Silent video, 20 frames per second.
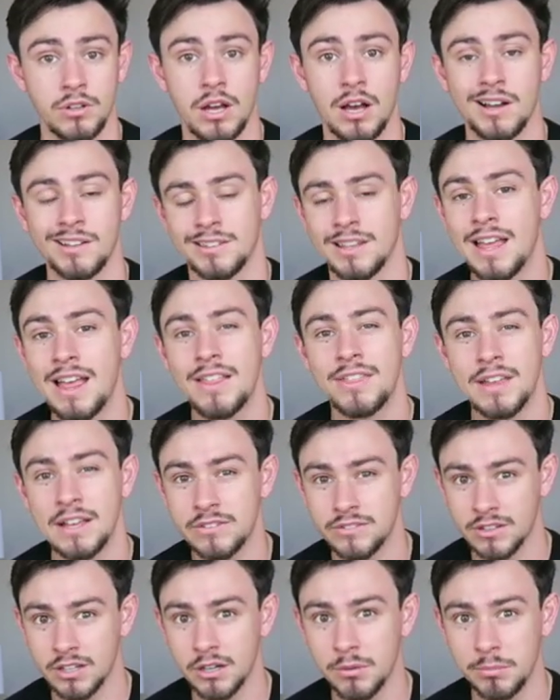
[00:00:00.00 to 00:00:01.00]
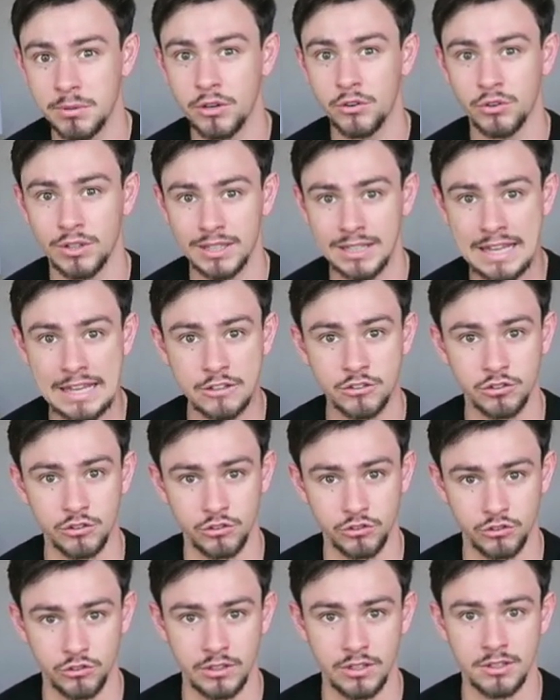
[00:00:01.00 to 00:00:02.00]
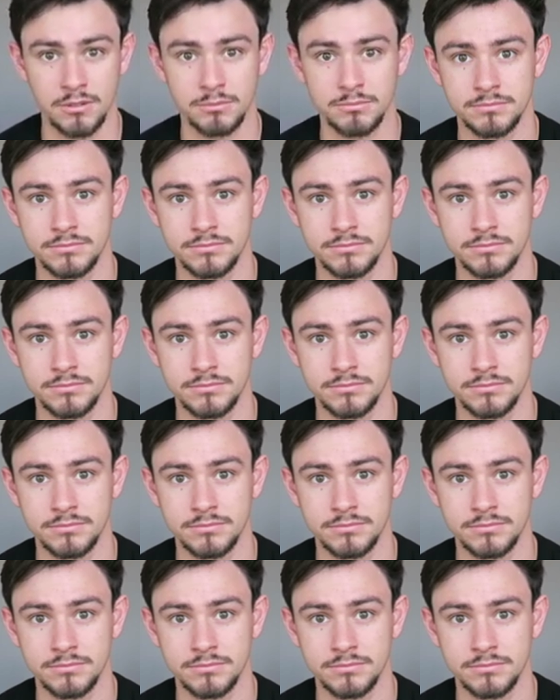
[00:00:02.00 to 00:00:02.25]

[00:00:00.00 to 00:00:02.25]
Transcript: or not, that's going to be a relationship.